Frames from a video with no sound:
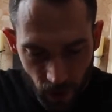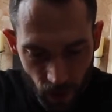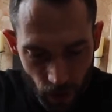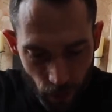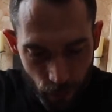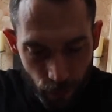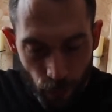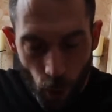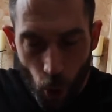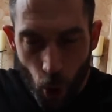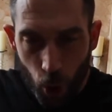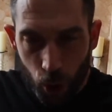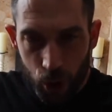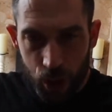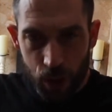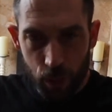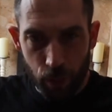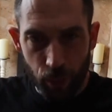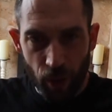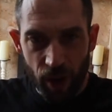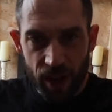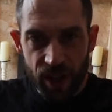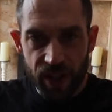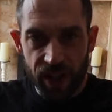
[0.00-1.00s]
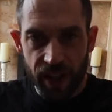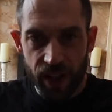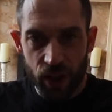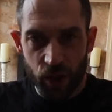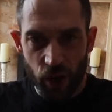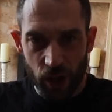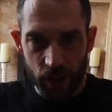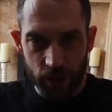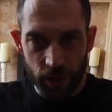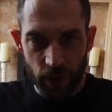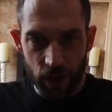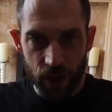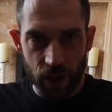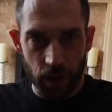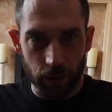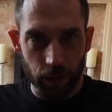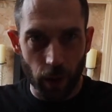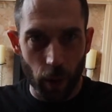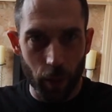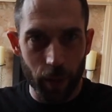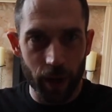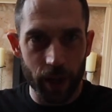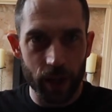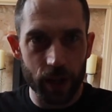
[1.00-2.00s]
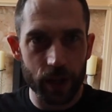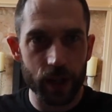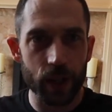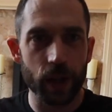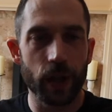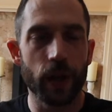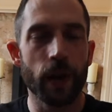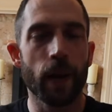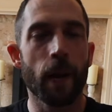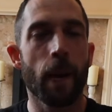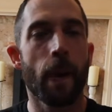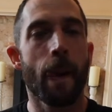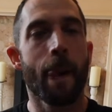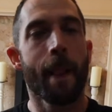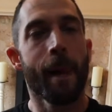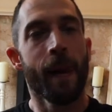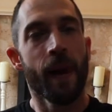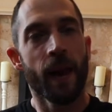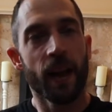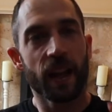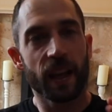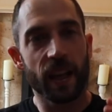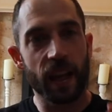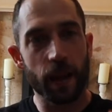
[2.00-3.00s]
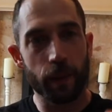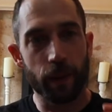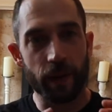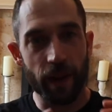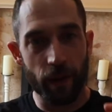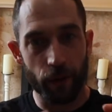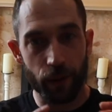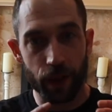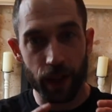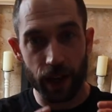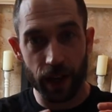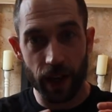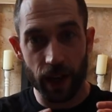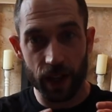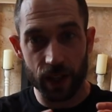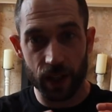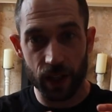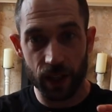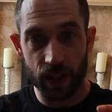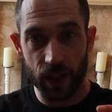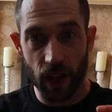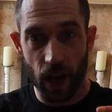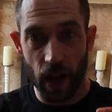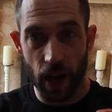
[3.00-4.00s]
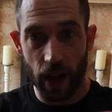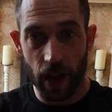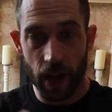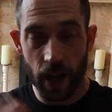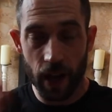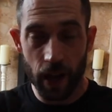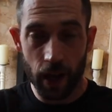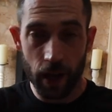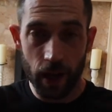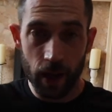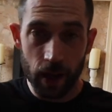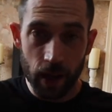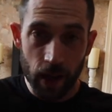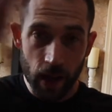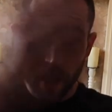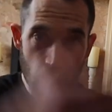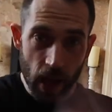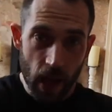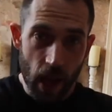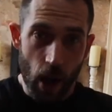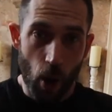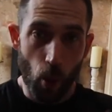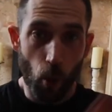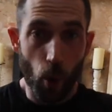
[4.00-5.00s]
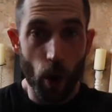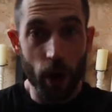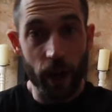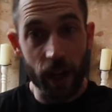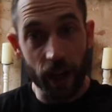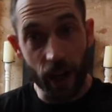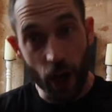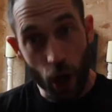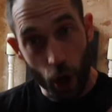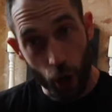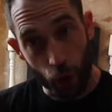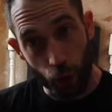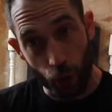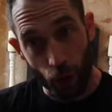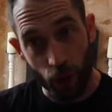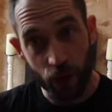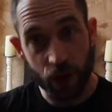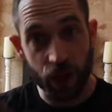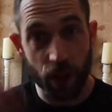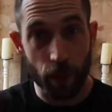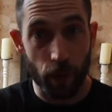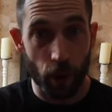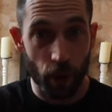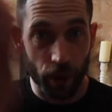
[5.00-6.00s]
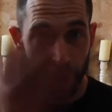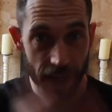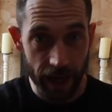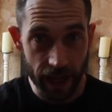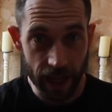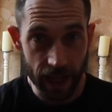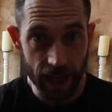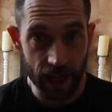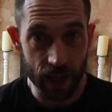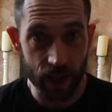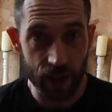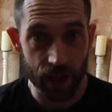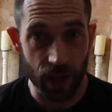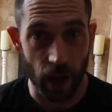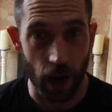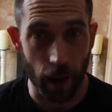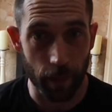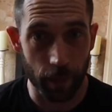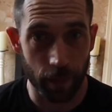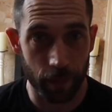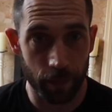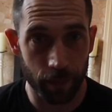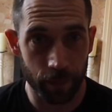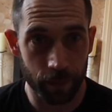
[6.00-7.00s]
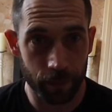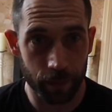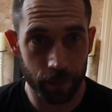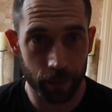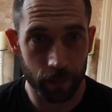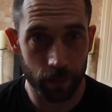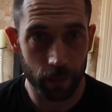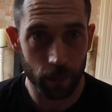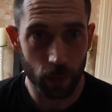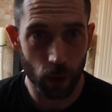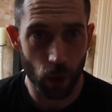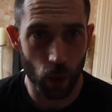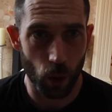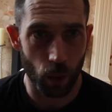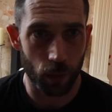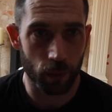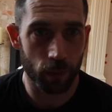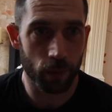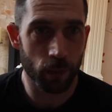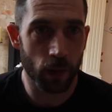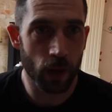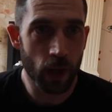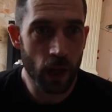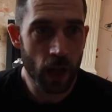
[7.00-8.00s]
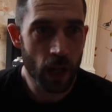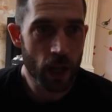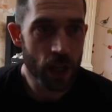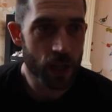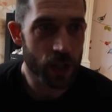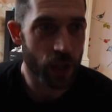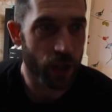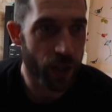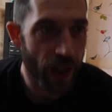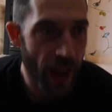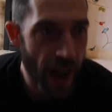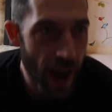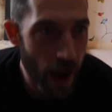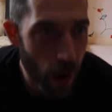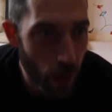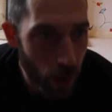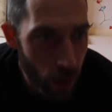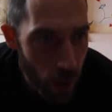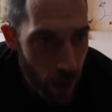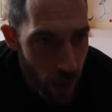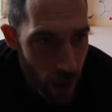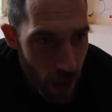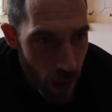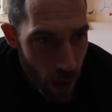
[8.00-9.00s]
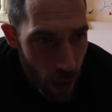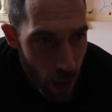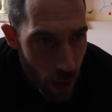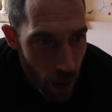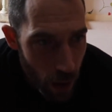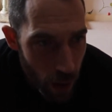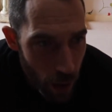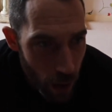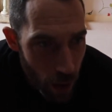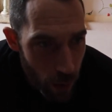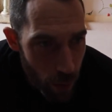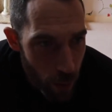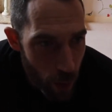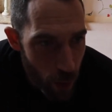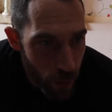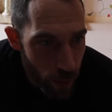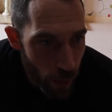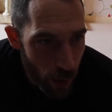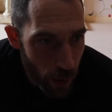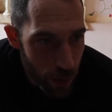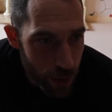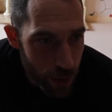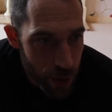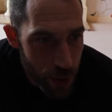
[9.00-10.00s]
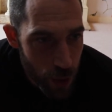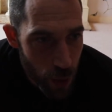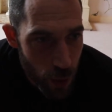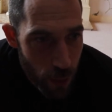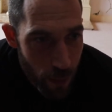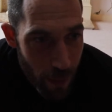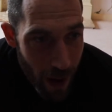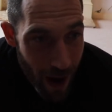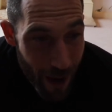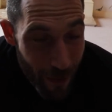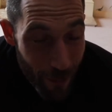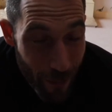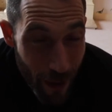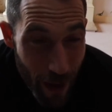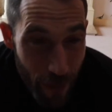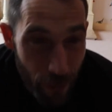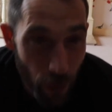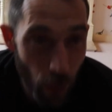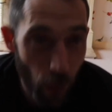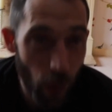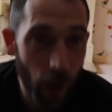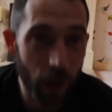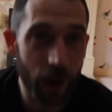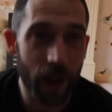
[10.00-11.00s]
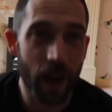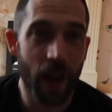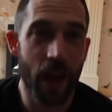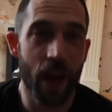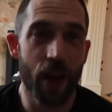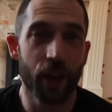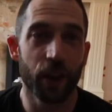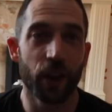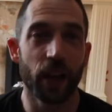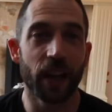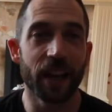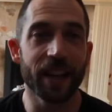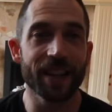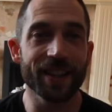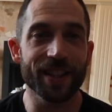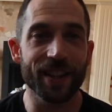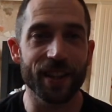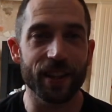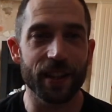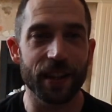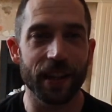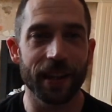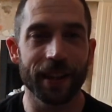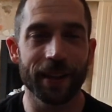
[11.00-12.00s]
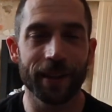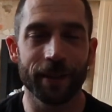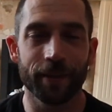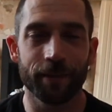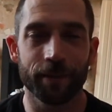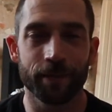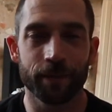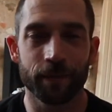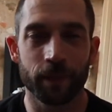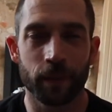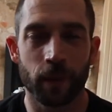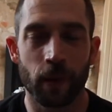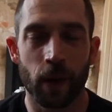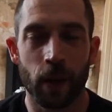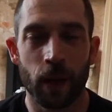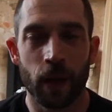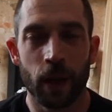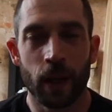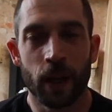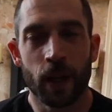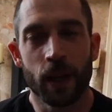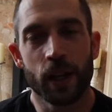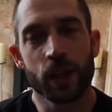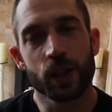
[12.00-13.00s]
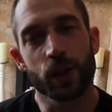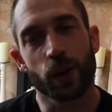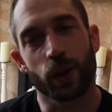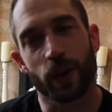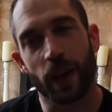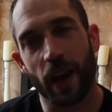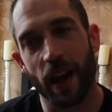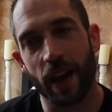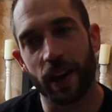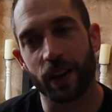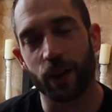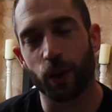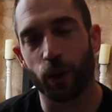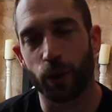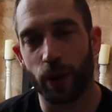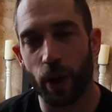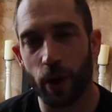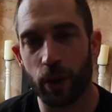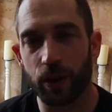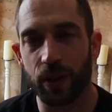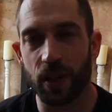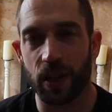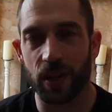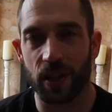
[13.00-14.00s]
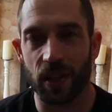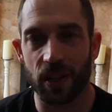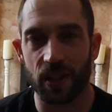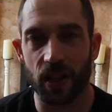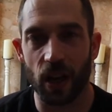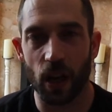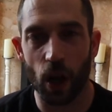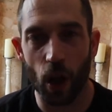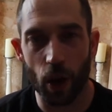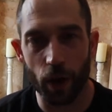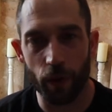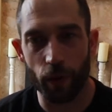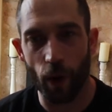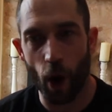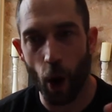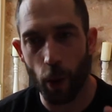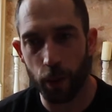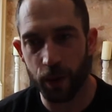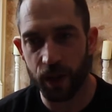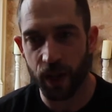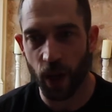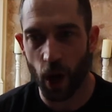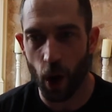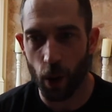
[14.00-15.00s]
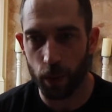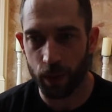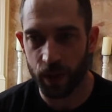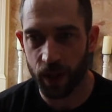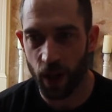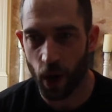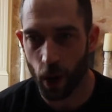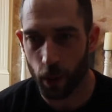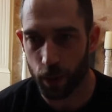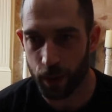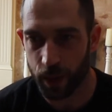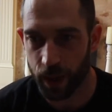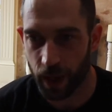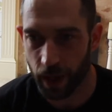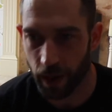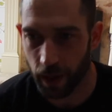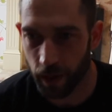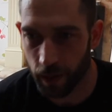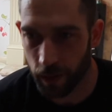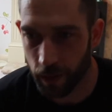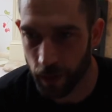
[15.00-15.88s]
force, brace the transverse abdominis, keeping everything nice and tight, and working across the body each time. Cool. So now I'm going to move on to my favourite one, the lizard. So again, you'll notice there's a lot of opposite, opposite, opposite.